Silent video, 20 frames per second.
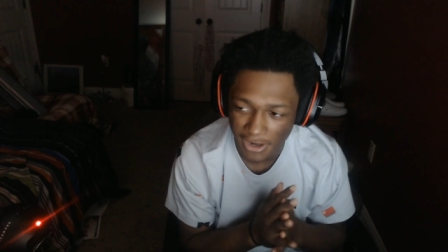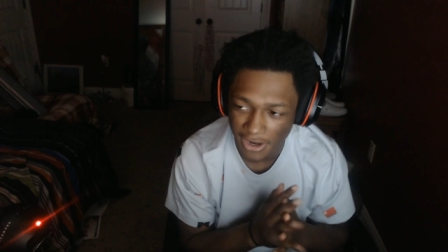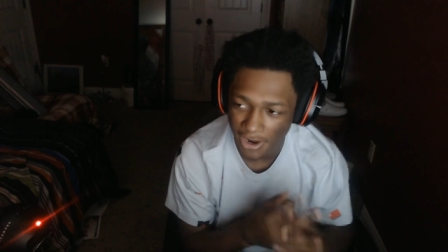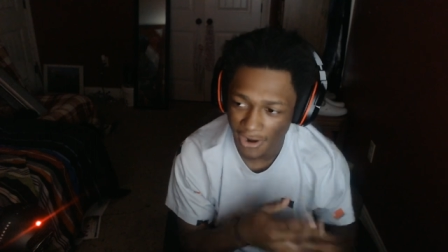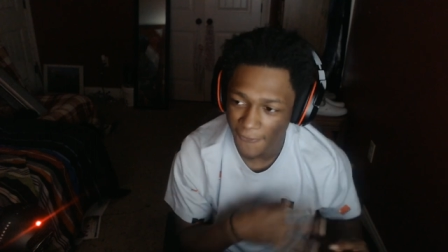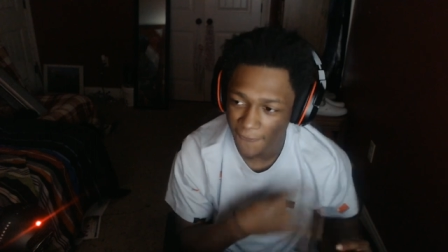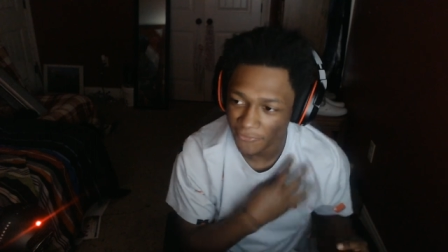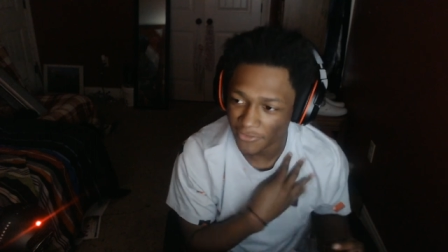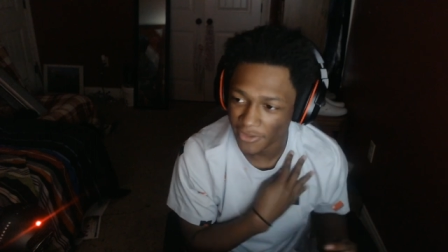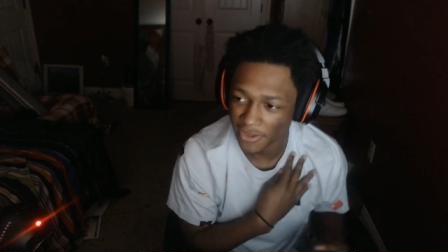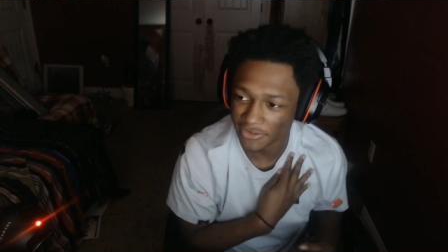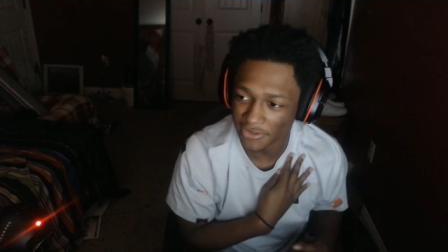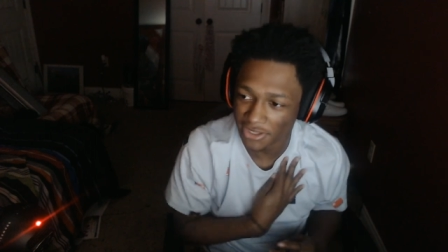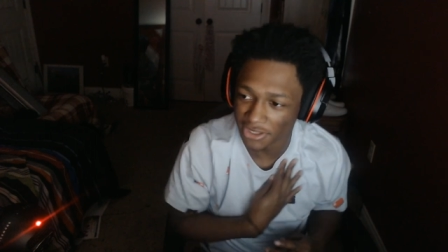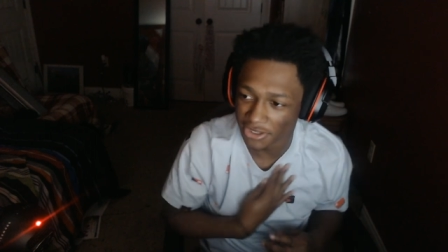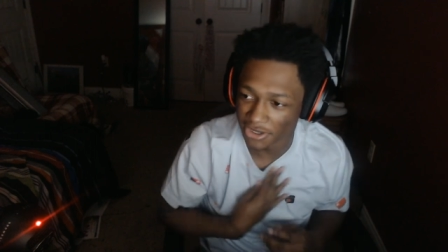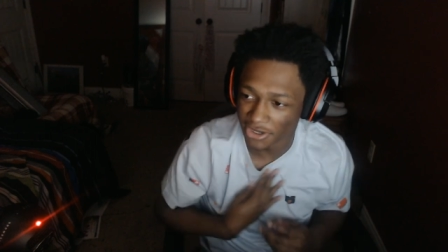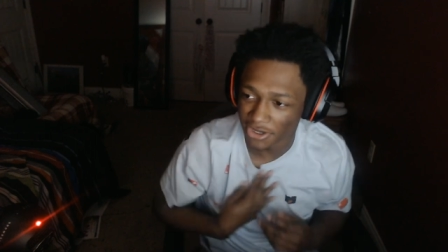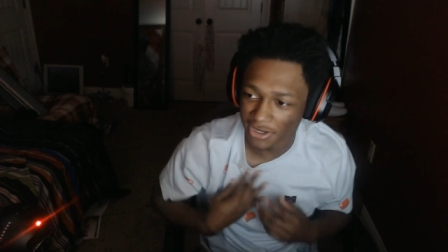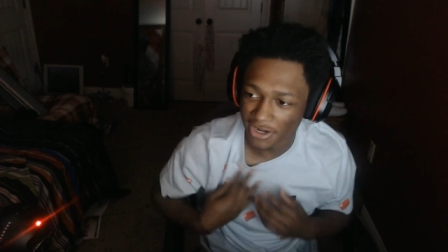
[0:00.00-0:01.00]
Uh, it
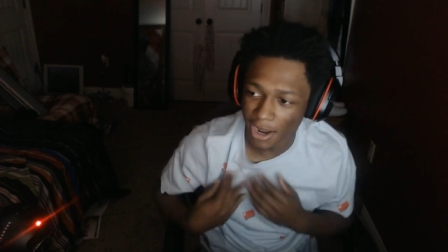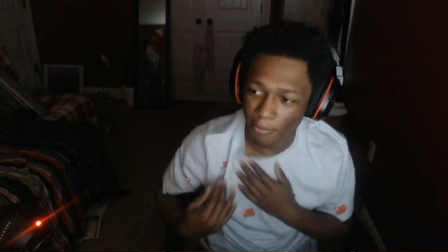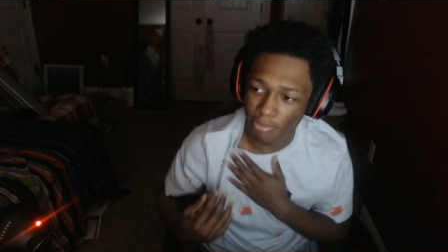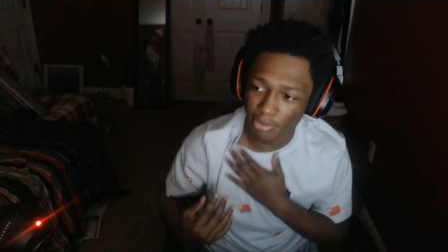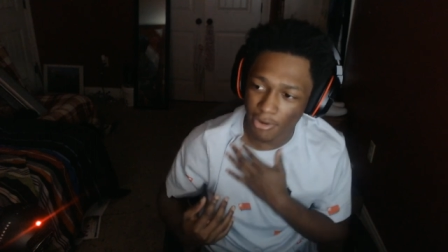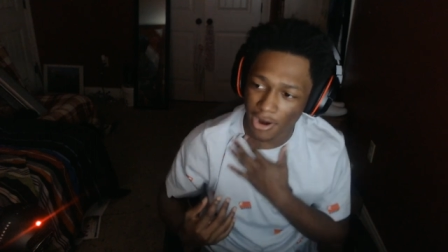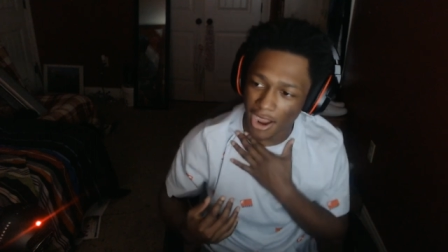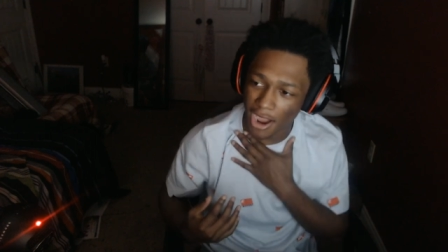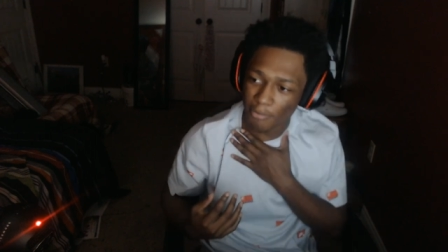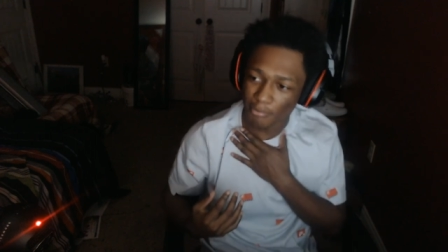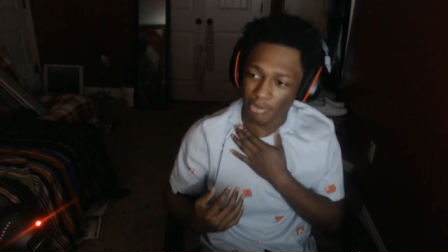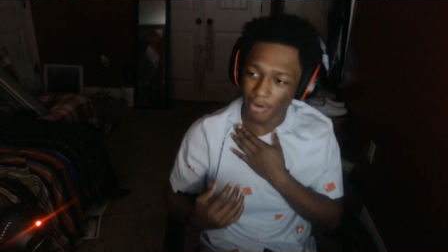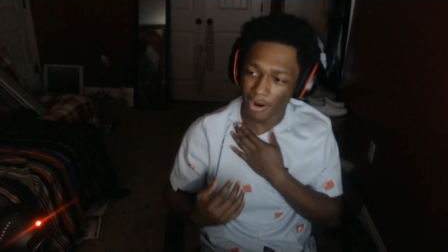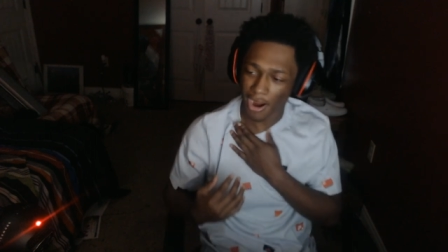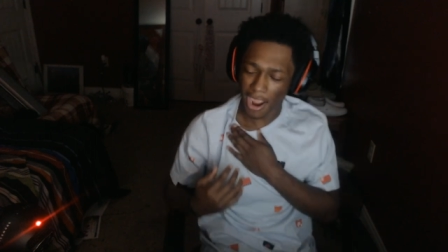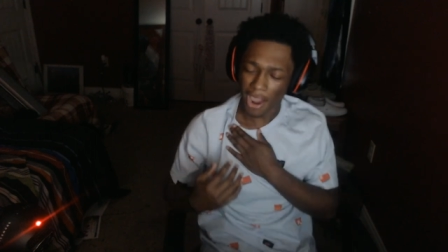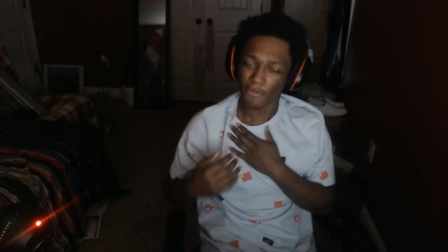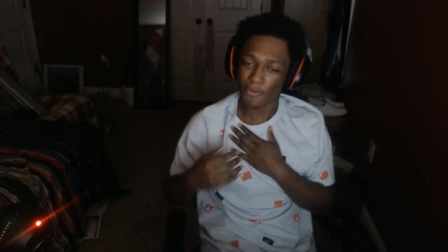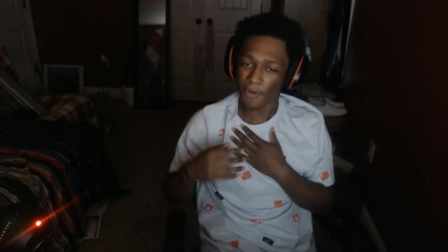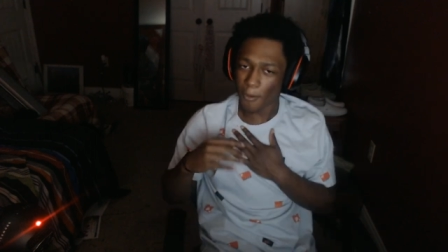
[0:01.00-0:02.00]
did good. I'm proud. I'm
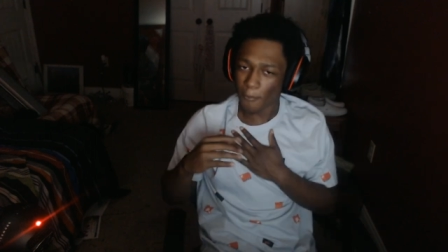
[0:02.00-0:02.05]
proud.